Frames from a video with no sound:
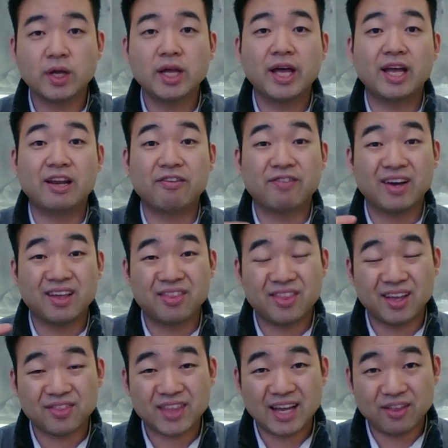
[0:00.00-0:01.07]
And if I
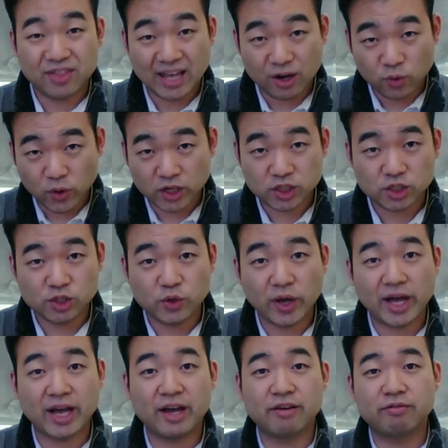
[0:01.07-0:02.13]
think that that question you
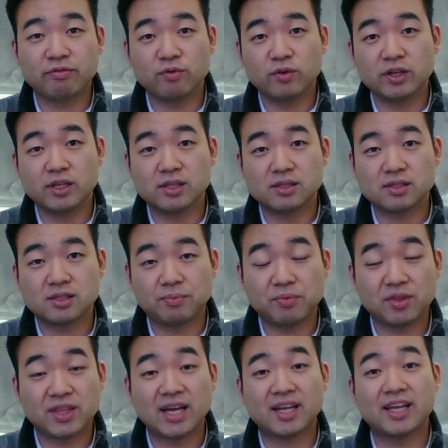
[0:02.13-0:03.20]
have is something
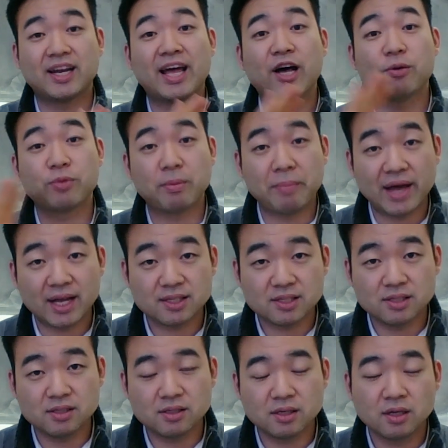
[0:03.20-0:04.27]
that can help the
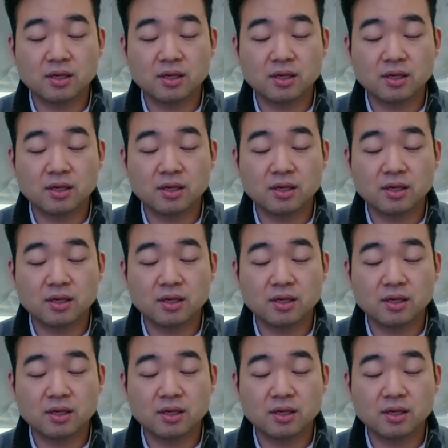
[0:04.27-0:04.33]
masses,